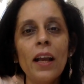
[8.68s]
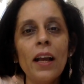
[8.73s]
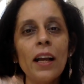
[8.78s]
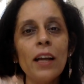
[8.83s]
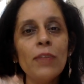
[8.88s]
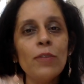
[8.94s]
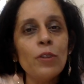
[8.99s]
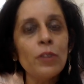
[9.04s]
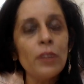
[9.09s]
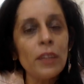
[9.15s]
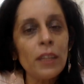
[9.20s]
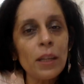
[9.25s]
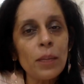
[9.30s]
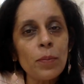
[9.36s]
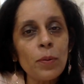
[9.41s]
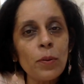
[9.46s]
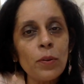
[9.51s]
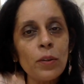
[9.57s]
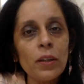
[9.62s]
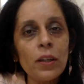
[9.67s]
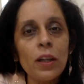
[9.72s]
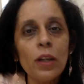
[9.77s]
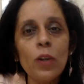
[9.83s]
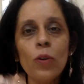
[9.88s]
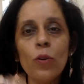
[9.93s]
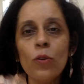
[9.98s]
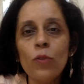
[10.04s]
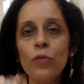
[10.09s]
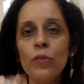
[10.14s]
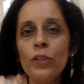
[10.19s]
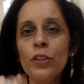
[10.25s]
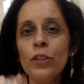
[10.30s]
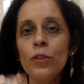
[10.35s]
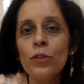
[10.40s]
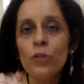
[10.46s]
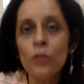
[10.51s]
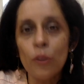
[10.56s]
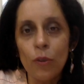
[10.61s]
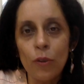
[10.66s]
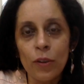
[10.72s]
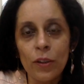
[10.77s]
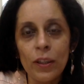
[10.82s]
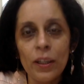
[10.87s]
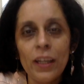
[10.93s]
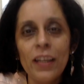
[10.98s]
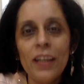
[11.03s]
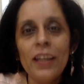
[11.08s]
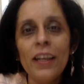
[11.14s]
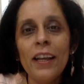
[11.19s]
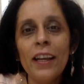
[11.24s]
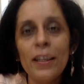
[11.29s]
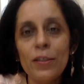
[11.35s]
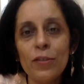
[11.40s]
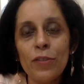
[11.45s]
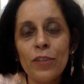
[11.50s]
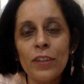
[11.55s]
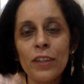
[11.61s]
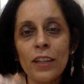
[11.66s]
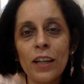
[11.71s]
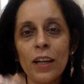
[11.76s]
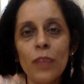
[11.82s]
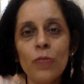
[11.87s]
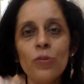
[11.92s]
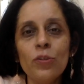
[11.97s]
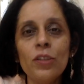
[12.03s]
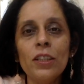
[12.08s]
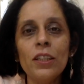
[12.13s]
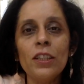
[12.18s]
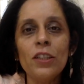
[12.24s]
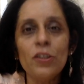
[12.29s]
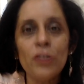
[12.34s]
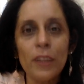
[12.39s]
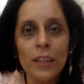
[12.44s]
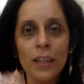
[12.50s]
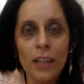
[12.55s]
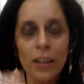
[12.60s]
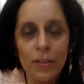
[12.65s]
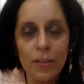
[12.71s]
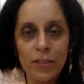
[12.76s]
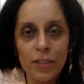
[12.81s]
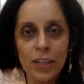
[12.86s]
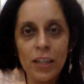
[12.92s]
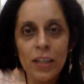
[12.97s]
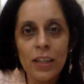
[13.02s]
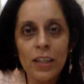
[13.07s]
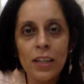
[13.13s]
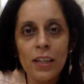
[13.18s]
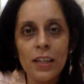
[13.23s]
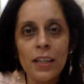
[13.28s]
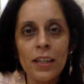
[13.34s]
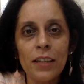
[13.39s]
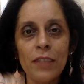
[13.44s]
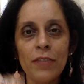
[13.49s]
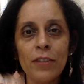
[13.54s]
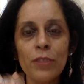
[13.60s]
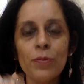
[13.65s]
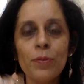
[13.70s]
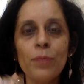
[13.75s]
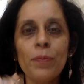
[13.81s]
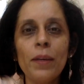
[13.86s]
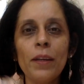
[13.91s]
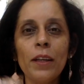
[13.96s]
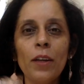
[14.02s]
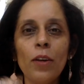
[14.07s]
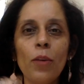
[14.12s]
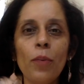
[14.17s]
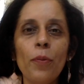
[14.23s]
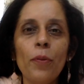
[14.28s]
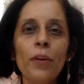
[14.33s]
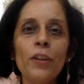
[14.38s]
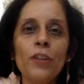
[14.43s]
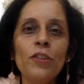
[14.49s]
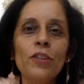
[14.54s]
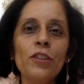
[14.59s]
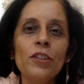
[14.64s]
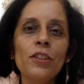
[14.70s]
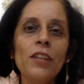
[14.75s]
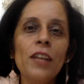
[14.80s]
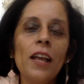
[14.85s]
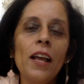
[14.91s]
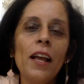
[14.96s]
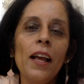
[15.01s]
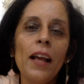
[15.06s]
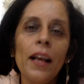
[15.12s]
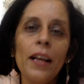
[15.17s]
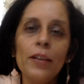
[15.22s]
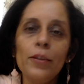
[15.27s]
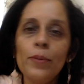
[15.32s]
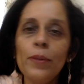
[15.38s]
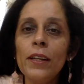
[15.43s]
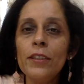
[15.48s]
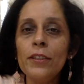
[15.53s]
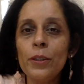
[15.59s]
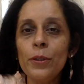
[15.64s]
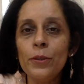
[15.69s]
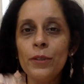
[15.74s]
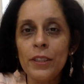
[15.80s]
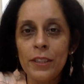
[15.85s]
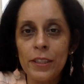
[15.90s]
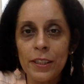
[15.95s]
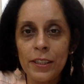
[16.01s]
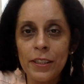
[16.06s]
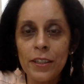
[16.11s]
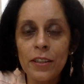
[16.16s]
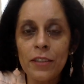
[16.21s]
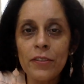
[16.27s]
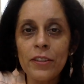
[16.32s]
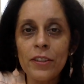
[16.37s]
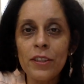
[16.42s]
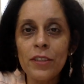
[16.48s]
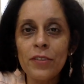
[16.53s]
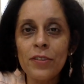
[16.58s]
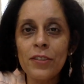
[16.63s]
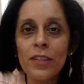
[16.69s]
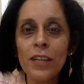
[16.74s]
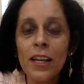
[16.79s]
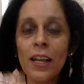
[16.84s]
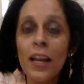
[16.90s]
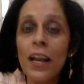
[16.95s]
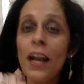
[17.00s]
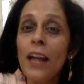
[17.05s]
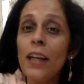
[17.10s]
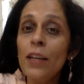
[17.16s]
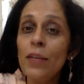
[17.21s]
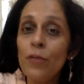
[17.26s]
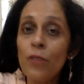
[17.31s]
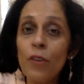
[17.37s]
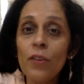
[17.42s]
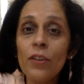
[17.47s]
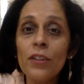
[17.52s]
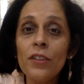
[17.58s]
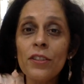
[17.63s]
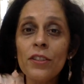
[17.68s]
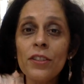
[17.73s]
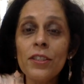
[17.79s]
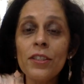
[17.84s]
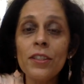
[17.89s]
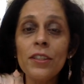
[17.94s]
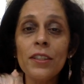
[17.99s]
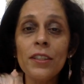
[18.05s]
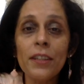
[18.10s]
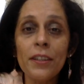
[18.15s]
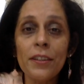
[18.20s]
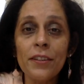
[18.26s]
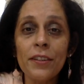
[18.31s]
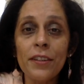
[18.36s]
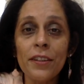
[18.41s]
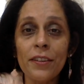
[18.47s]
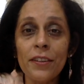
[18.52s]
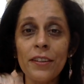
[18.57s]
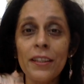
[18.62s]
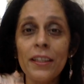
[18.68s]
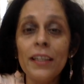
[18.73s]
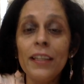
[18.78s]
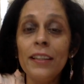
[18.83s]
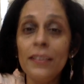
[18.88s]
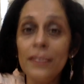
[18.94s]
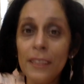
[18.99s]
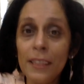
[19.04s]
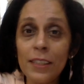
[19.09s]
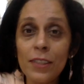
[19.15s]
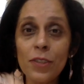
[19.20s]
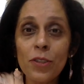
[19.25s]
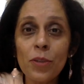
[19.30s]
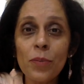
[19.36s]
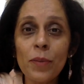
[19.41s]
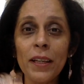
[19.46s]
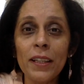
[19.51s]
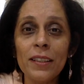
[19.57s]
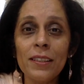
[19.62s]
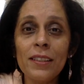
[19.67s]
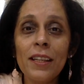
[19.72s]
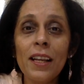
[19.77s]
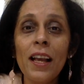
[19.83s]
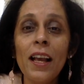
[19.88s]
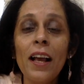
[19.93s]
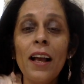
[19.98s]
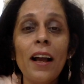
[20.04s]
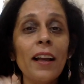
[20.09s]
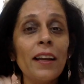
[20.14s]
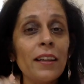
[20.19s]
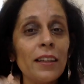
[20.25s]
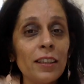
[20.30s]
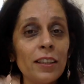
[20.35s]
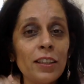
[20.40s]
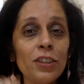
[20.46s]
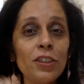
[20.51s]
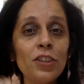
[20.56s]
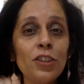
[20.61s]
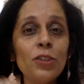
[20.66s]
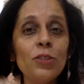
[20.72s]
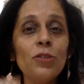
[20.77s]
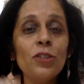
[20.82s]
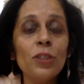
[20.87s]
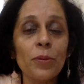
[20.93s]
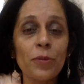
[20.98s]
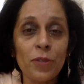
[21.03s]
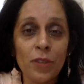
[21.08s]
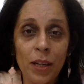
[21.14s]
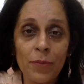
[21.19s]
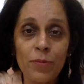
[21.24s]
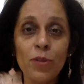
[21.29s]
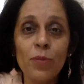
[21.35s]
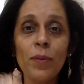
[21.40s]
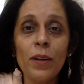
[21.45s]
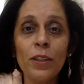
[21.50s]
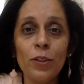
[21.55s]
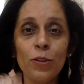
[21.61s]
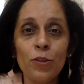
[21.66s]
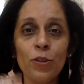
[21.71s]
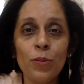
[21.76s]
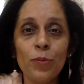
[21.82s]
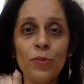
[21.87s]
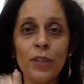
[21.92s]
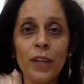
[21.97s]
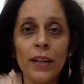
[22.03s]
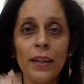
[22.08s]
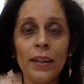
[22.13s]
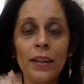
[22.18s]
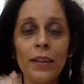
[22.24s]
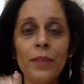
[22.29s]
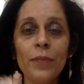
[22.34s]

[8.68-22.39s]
I've already uploaded a lot of videos on hedge fund accounting, trade life cycle, investment banking operations, as well as OTC derivatives. And if you're interested in a career in these domains, I urge you to subscribe to my YouTube channel.